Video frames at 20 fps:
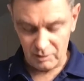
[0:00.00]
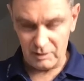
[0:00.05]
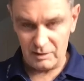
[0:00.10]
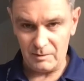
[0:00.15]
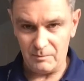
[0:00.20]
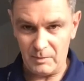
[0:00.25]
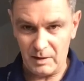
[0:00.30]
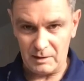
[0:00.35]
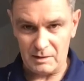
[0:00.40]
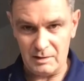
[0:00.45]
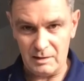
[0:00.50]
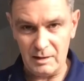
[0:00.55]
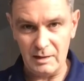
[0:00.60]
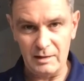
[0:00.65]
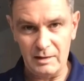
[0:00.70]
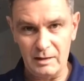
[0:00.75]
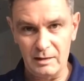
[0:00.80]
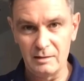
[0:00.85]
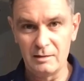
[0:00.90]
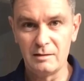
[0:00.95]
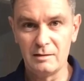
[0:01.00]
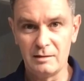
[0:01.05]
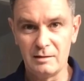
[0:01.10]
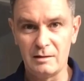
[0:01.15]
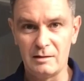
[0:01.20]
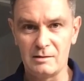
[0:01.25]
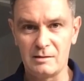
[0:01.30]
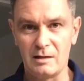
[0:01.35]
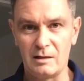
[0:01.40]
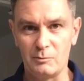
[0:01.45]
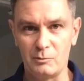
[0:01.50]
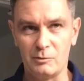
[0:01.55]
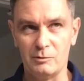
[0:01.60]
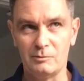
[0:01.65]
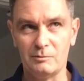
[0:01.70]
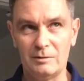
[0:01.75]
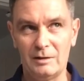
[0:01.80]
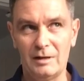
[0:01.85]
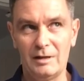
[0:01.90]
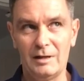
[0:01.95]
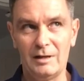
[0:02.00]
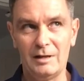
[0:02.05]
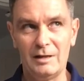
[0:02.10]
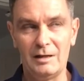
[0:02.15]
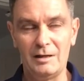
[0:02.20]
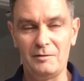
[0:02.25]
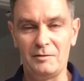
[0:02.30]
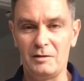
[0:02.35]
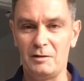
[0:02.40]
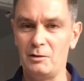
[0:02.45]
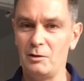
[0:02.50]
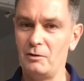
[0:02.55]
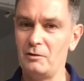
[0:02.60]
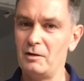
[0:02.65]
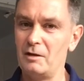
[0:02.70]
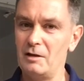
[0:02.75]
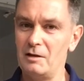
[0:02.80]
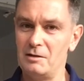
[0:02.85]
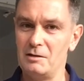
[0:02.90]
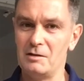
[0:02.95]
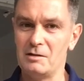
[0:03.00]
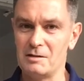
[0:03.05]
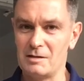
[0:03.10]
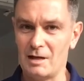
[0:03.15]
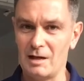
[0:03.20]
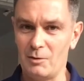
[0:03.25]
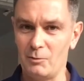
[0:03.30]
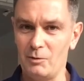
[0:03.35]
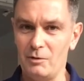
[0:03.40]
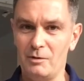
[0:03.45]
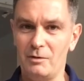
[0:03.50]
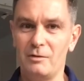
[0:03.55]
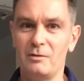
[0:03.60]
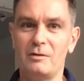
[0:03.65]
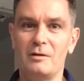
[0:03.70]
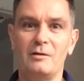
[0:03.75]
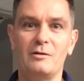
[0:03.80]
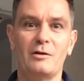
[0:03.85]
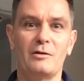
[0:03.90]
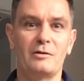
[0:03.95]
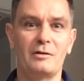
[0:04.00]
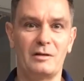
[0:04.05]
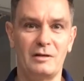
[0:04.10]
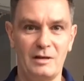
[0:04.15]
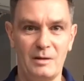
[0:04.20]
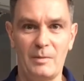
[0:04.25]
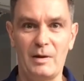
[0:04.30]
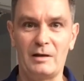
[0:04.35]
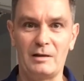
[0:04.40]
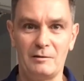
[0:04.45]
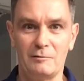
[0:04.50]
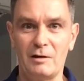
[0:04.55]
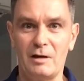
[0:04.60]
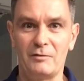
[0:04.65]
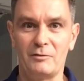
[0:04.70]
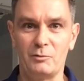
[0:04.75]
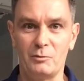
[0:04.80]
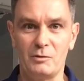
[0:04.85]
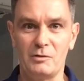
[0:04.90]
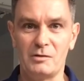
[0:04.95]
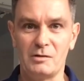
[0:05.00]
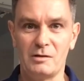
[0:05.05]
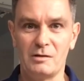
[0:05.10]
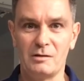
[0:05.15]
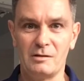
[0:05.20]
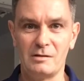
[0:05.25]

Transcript: to get them back together, it's like, well, if they're not there to start with, they're not going to go back there afterwards.